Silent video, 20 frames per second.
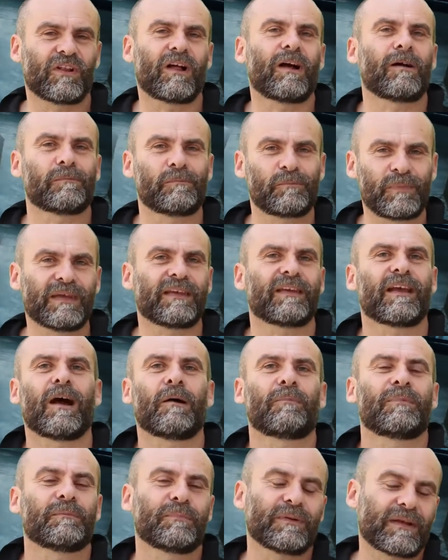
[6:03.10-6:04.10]
I'll pick it
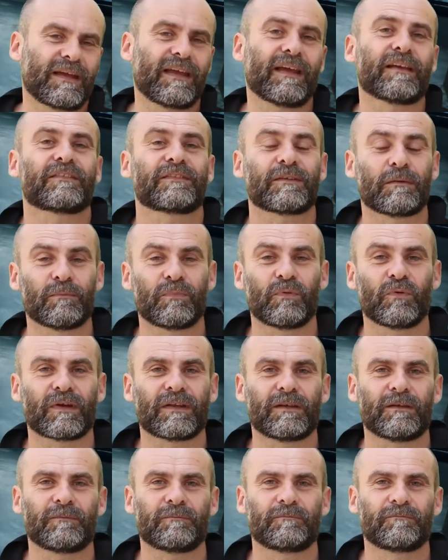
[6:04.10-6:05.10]
up and play it at some
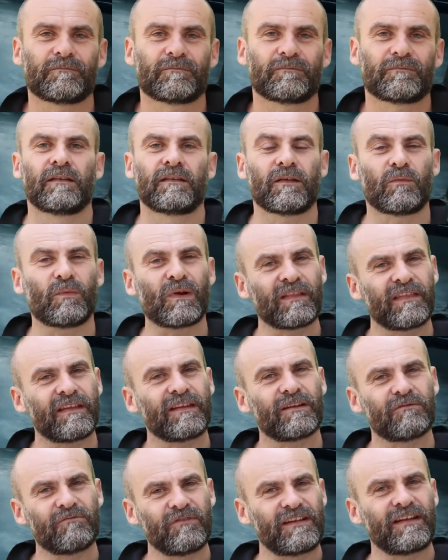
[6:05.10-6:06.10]
point. The one thing
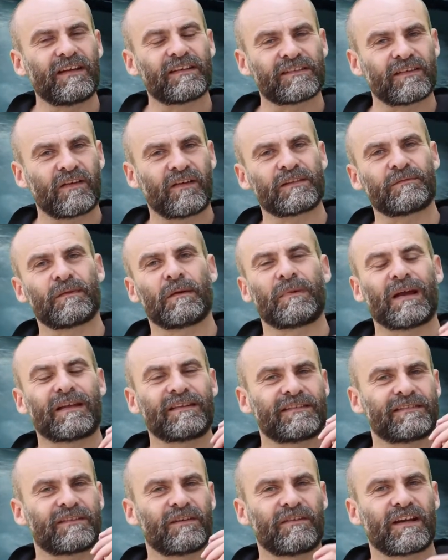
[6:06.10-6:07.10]
that really excites me about
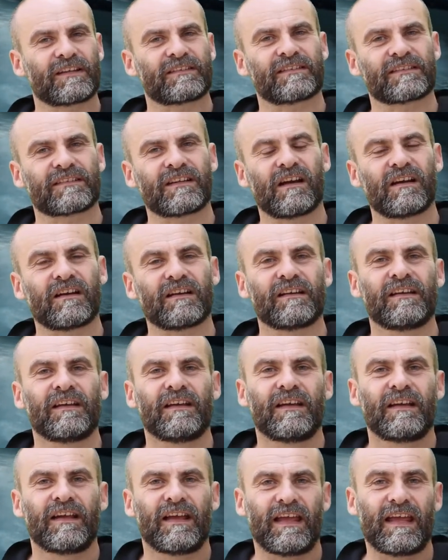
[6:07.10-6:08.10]
this director's cut
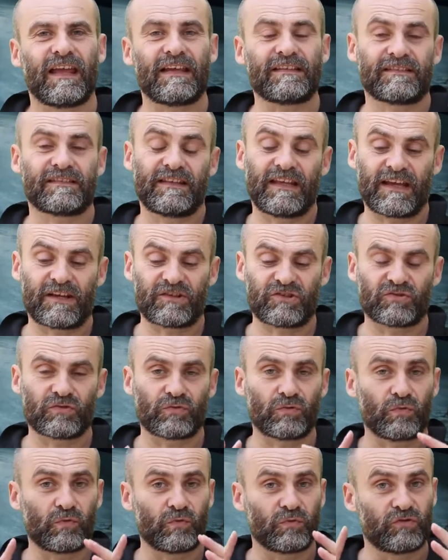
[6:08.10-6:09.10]
is the
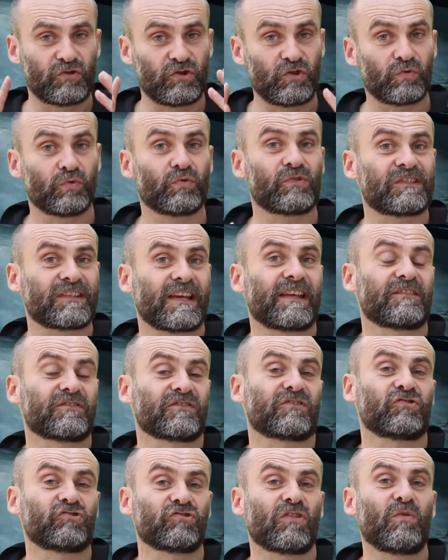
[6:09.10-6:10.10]
actual dual sense
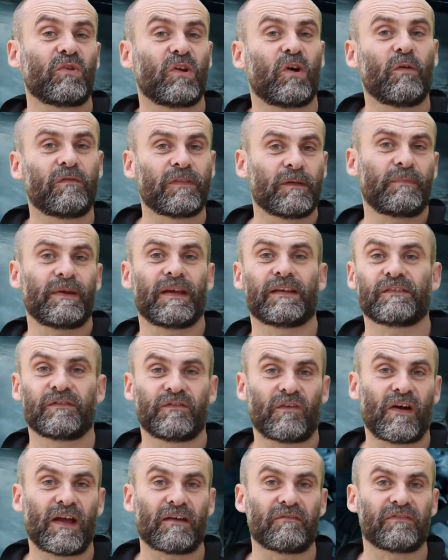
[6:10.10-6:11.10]
controller of the
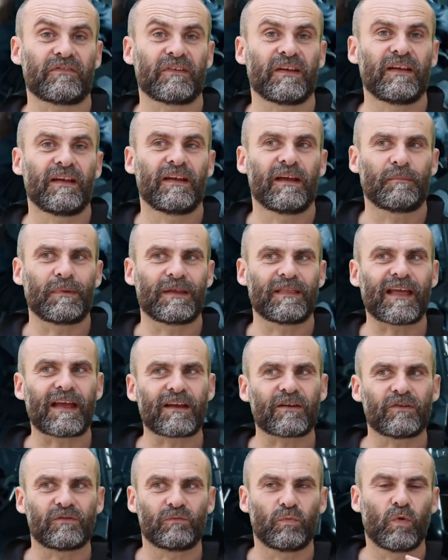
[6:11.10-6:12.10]
PS5. I mean,
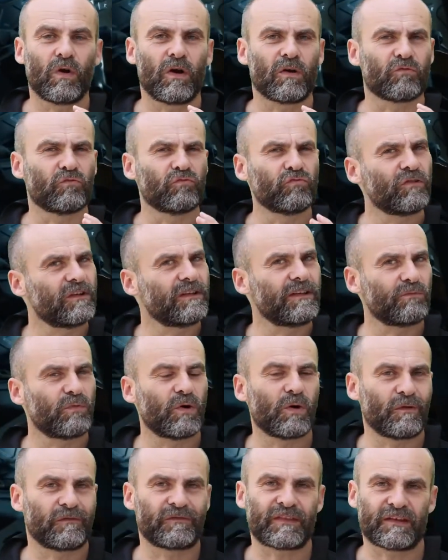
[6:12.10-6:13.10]
that could work really
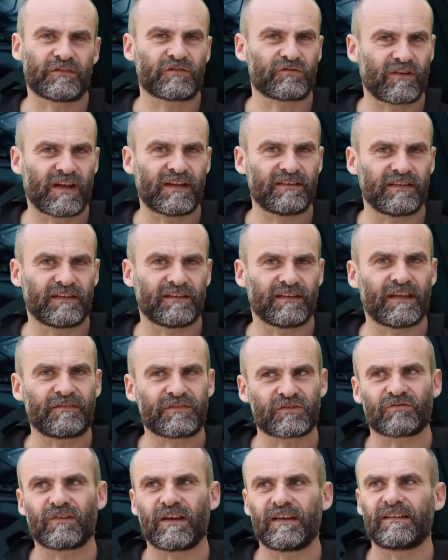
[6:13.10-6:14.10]
well with Death Stranding. Death
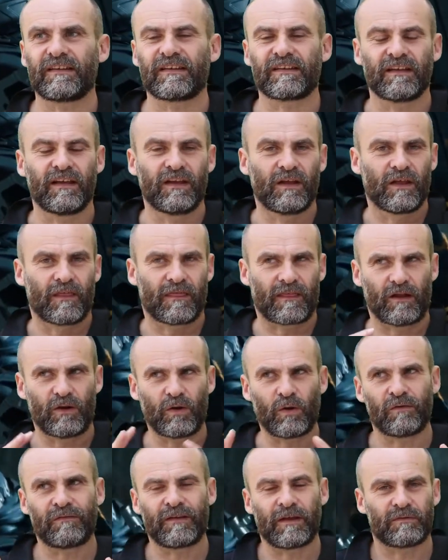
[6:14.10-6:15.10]
Stranding, a
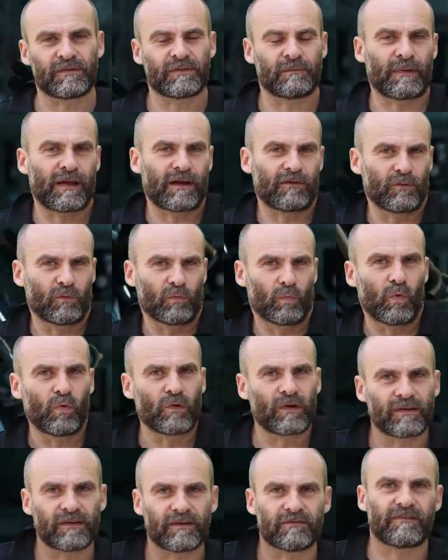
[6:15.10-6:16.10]
lot of it was about
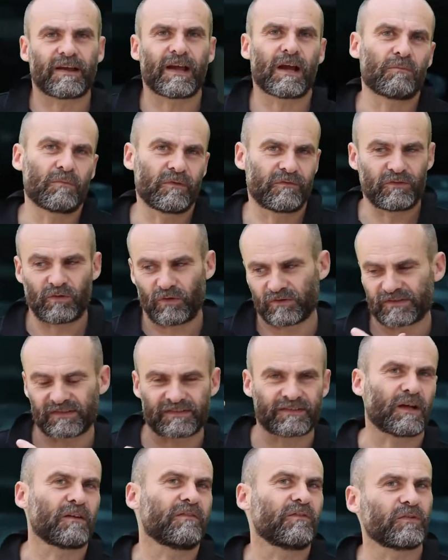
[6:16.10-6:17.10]
walking around with lots of
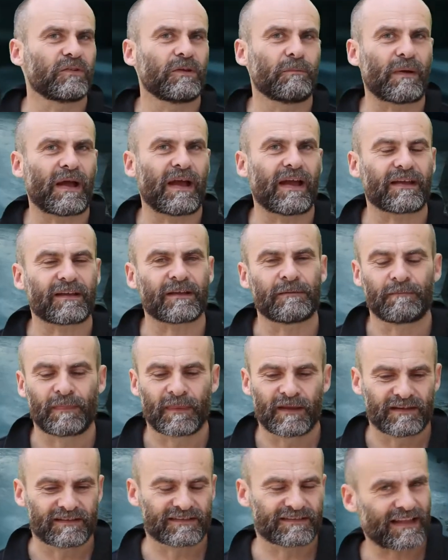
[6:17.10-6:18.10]
stuff on your back,
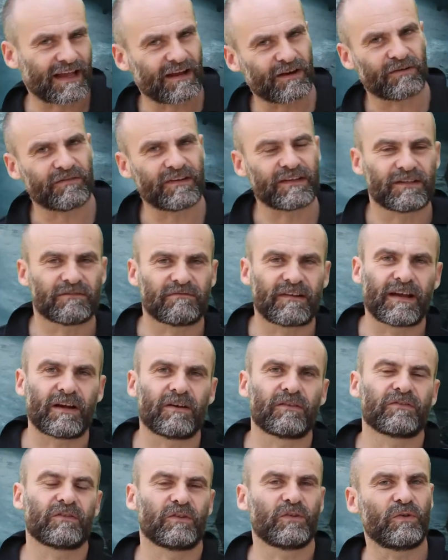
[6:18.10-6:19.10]
staggering
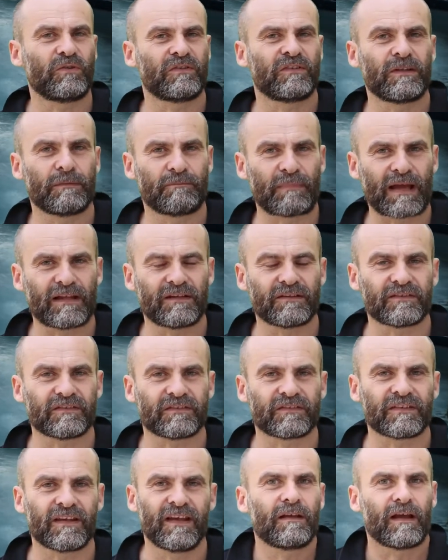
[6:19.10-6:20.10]
around, losing your
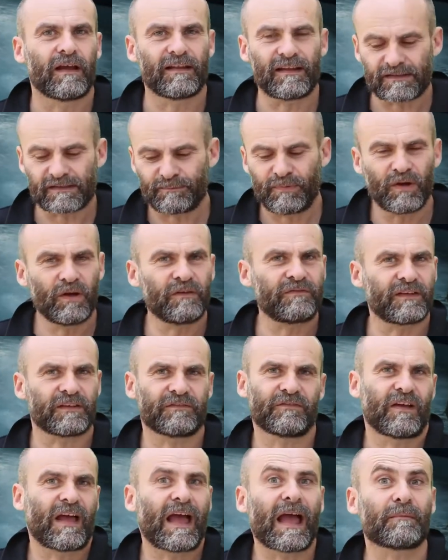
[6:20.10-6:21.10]
balance, and that's
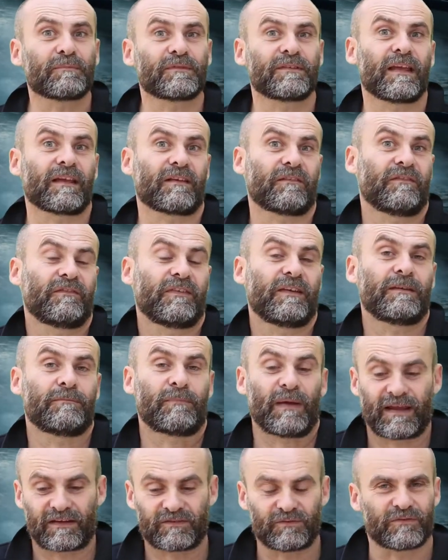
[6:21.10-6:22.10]
perfect for haptic
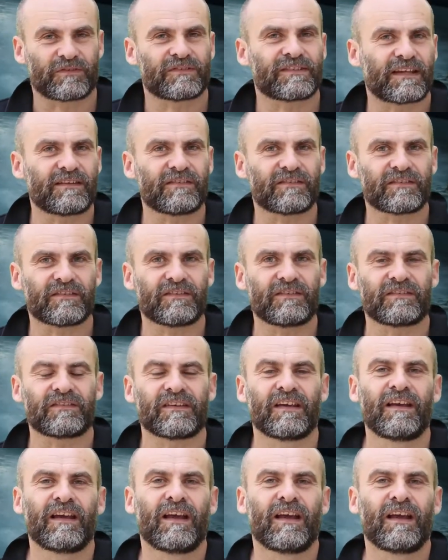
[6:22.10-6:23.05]
feedback sort of sensors.